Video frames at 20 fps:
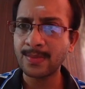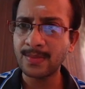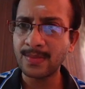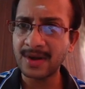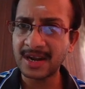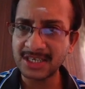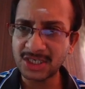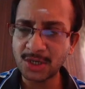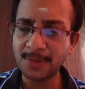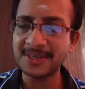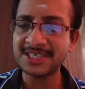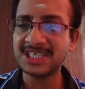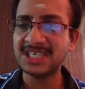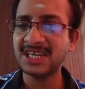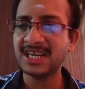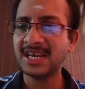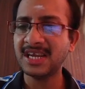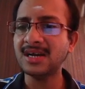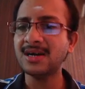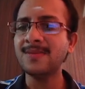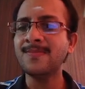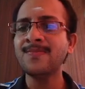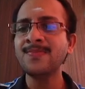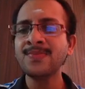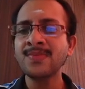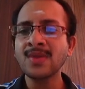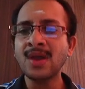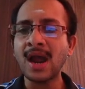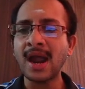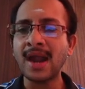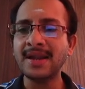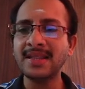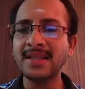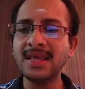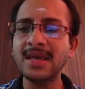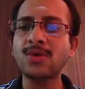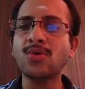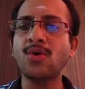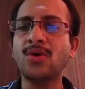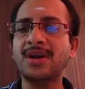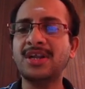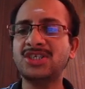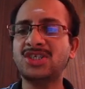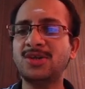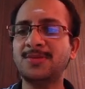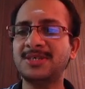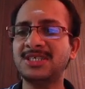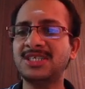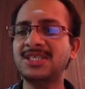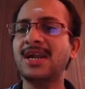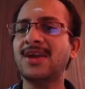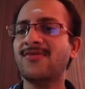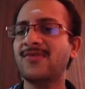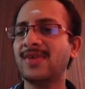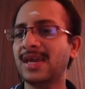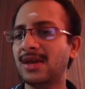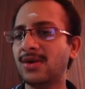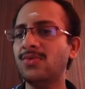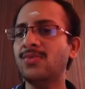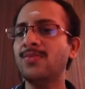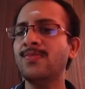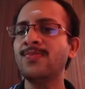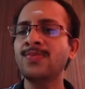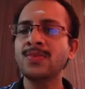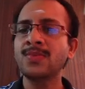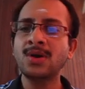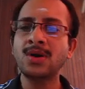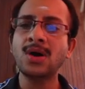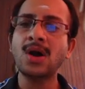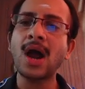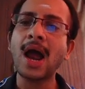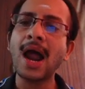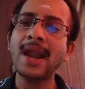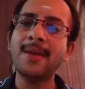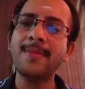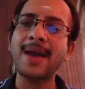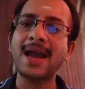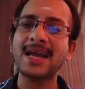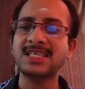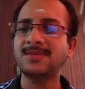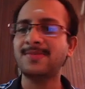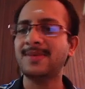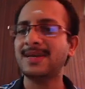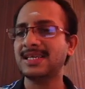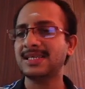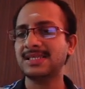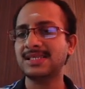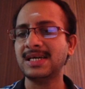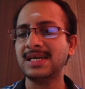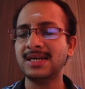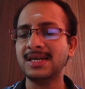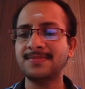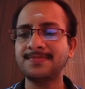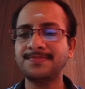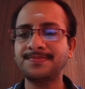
distribution here and the code distribution that we give, and maximizes that.